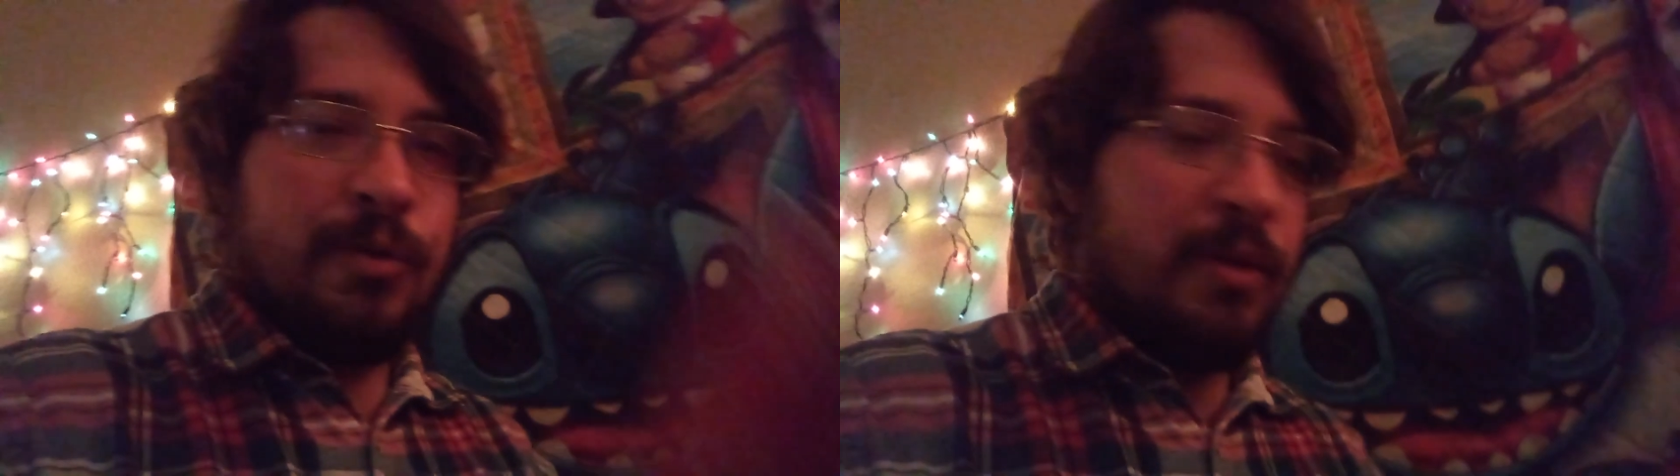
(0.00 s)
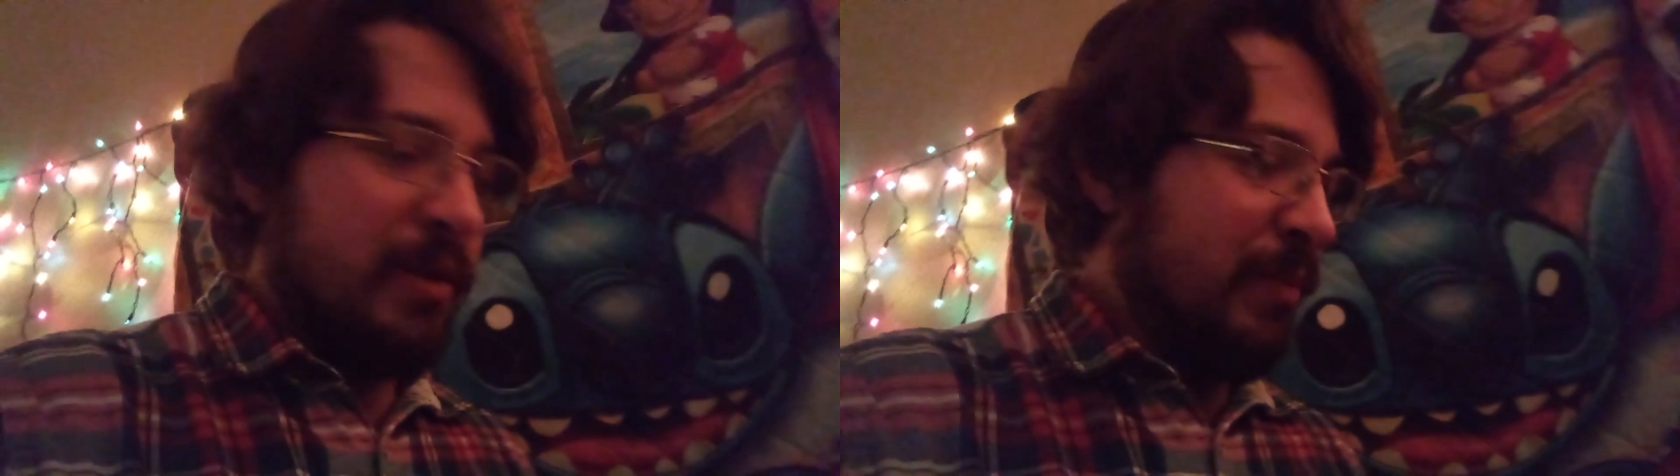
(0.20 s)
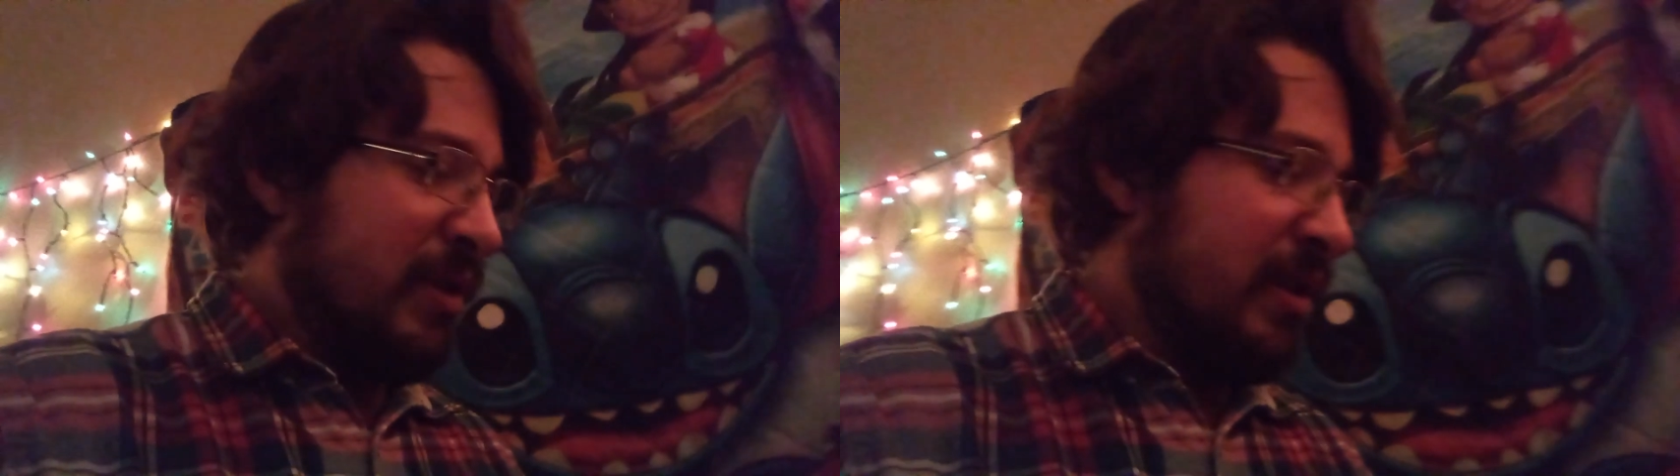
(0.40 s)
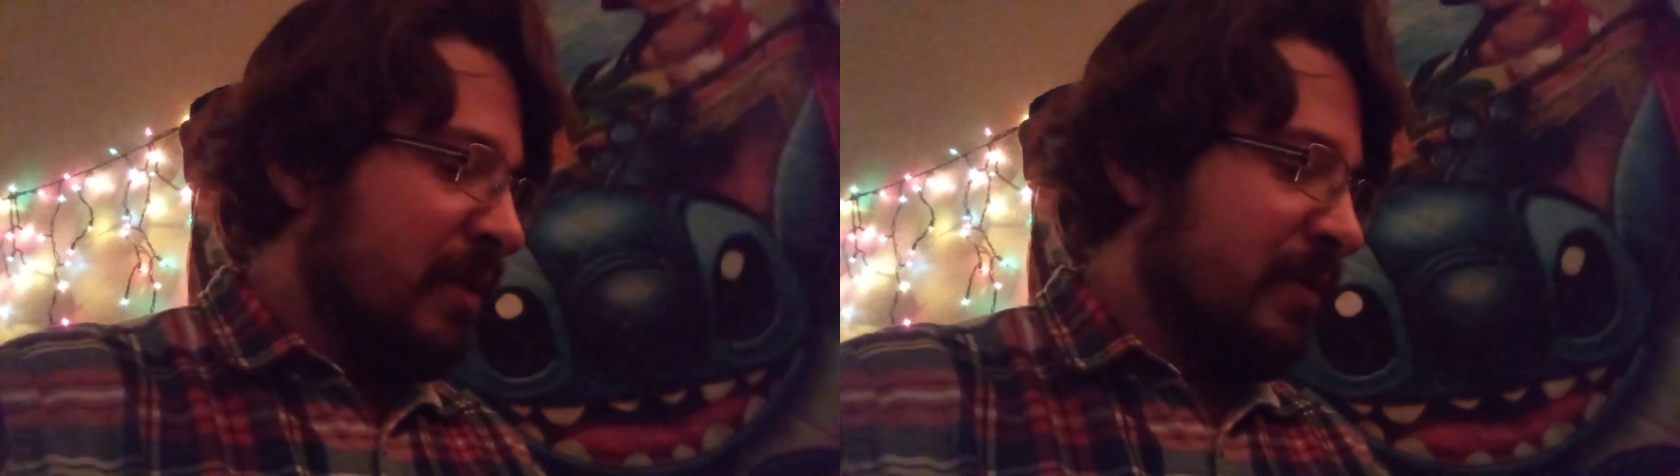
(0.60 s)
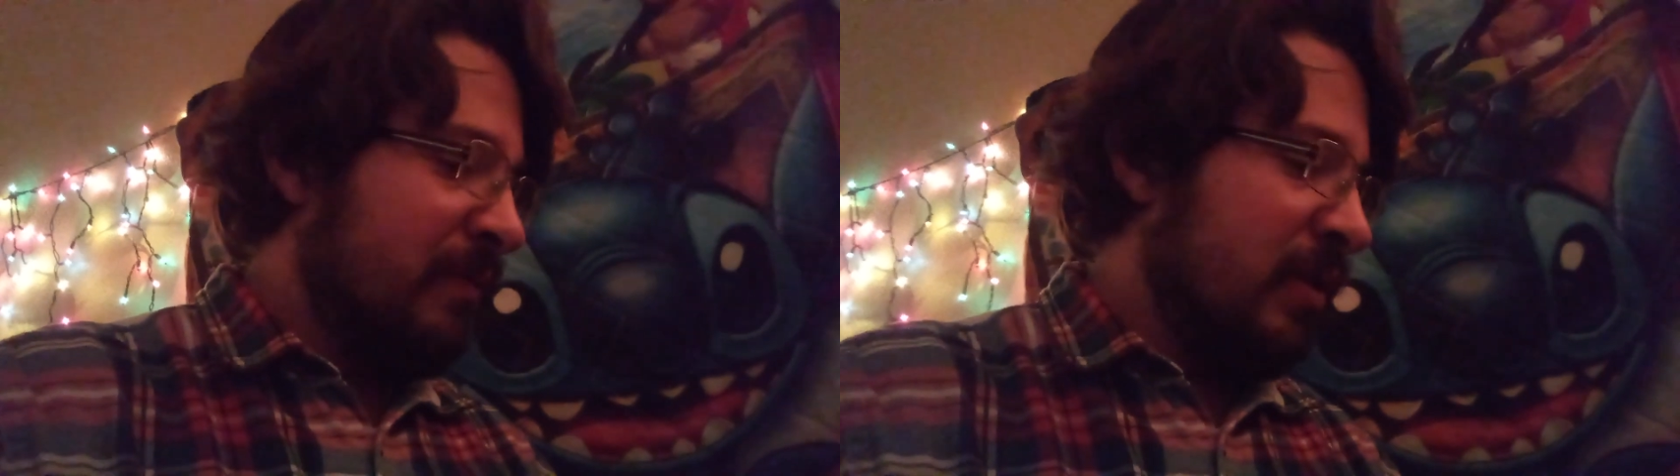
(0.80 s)
Christmas
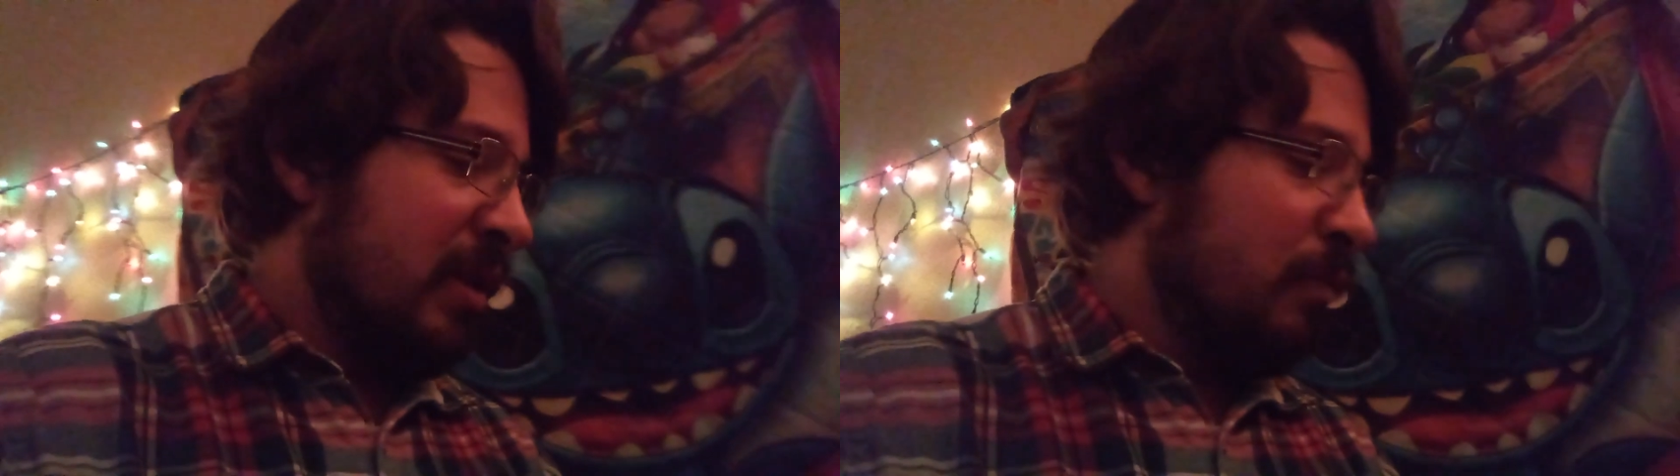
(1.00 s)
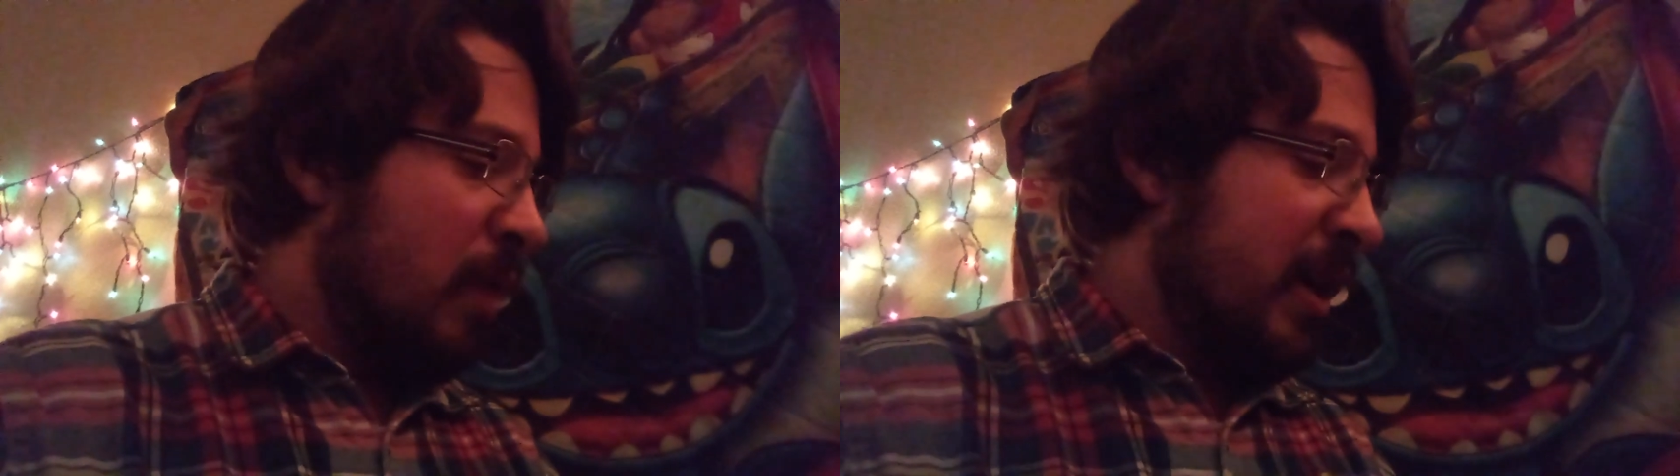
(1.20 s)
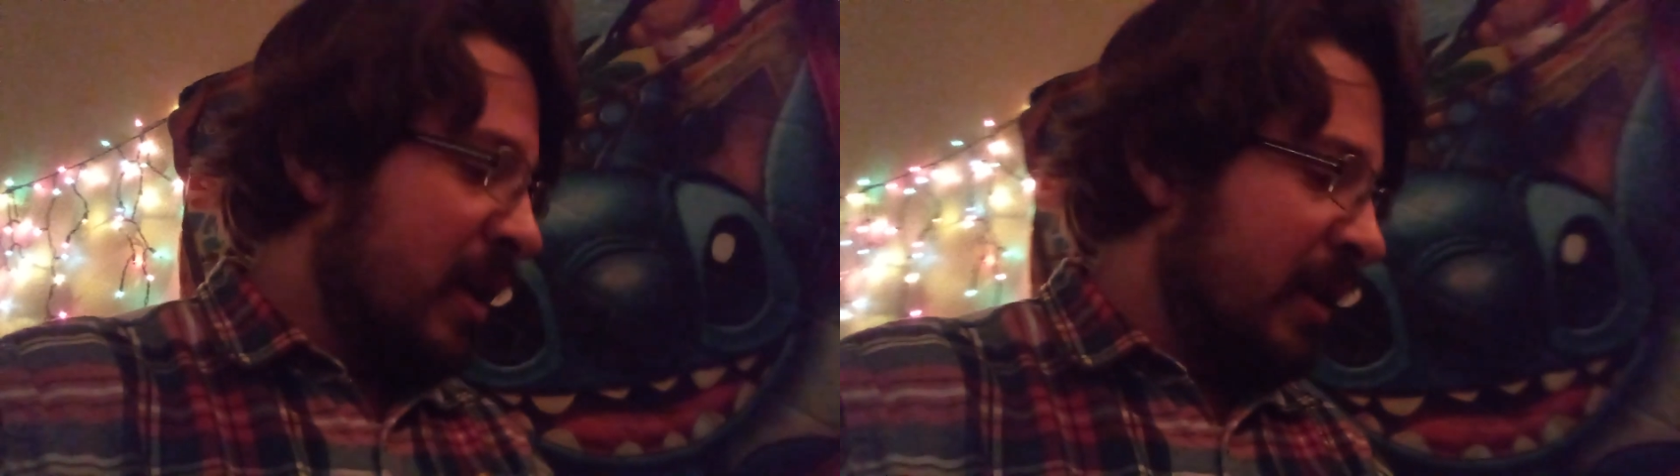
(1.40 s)
gifts for the White